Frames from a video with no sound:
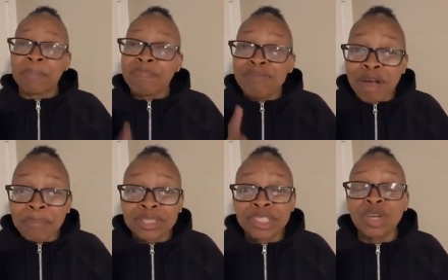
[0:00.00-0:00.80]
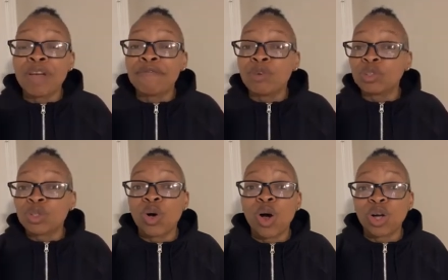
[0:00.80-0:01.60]
I promise you, if you
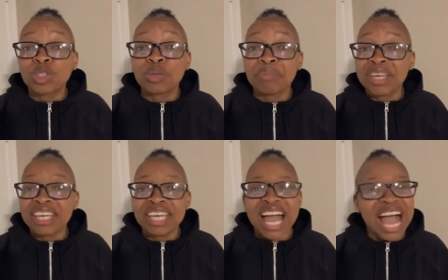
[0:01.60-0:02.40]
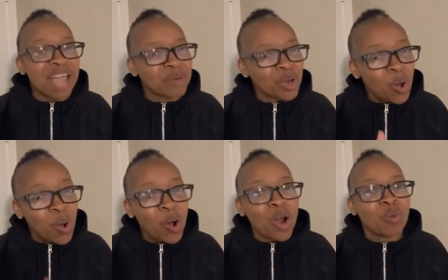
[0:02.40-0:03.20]
talk to me, I will
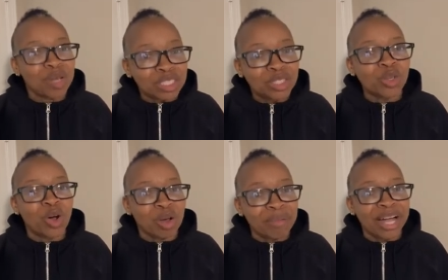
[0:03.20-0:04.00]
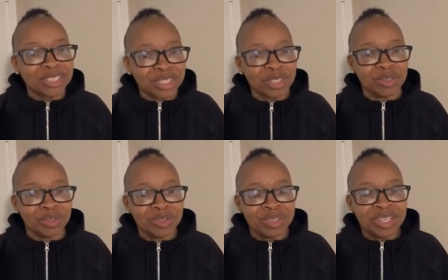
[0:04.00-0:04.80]
always talk back to you.